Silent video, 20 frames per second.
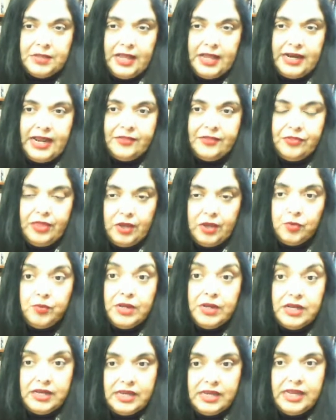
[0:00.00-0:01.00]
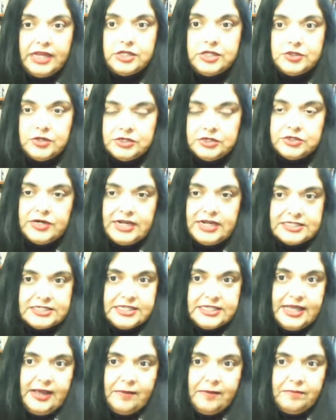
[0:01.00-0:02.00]
And I think we need to address
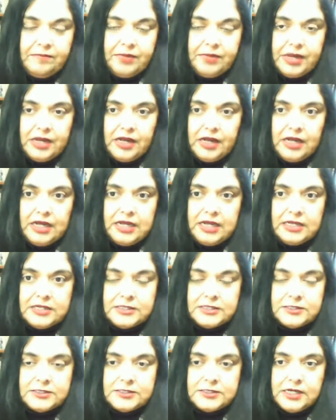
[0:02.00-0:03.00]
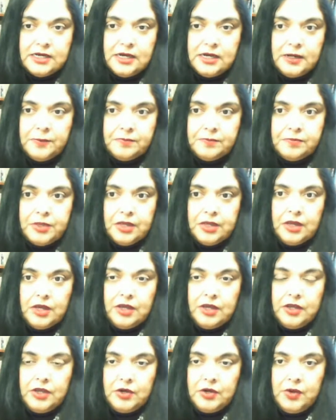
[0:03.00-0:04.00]
them because,
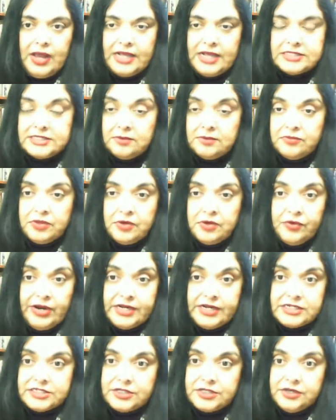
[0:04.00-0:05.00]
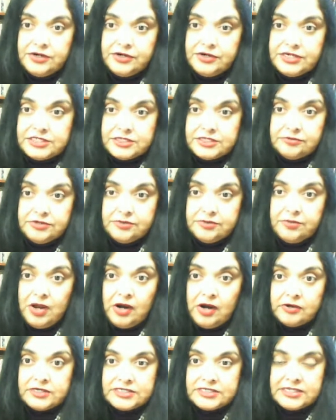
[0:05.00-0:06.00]
as some of the greatest theorists of
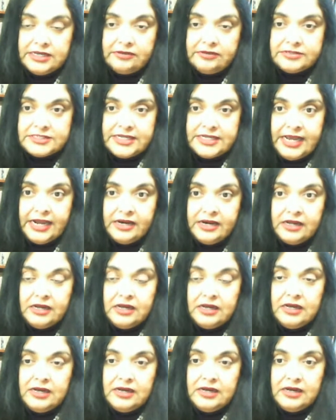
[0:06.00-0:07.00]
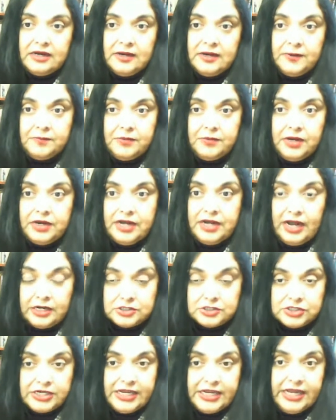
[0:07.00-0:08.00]
democracy have said, a
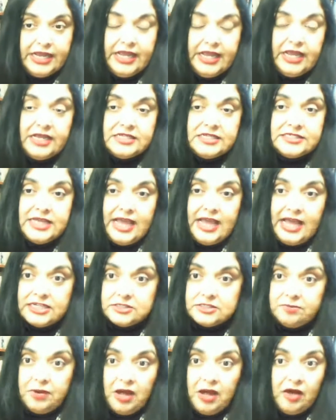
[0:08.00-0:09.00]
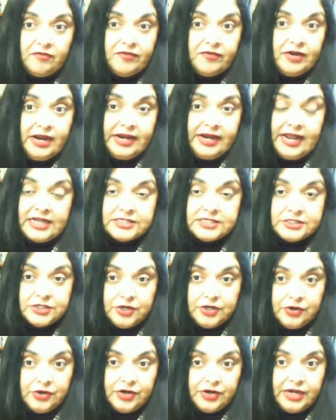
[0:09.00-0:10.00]
country is as powerful and as
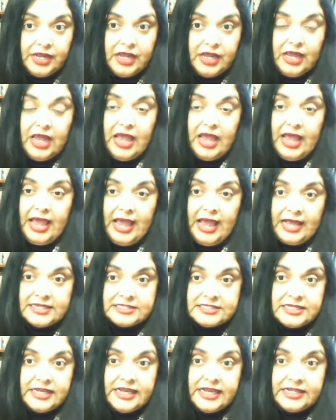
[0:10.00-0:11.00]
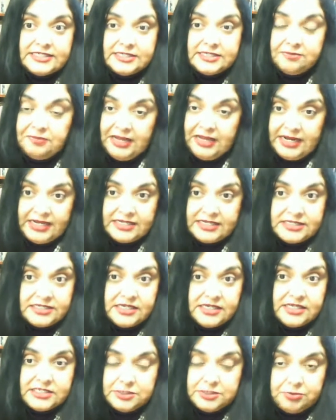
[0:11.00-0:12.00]
good as its
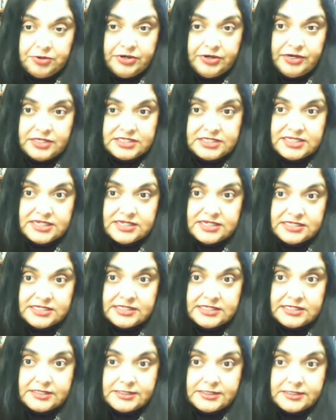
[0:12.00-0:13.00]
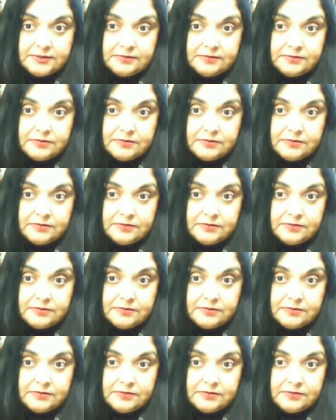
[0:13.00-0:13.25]
meanest, its worst citizens.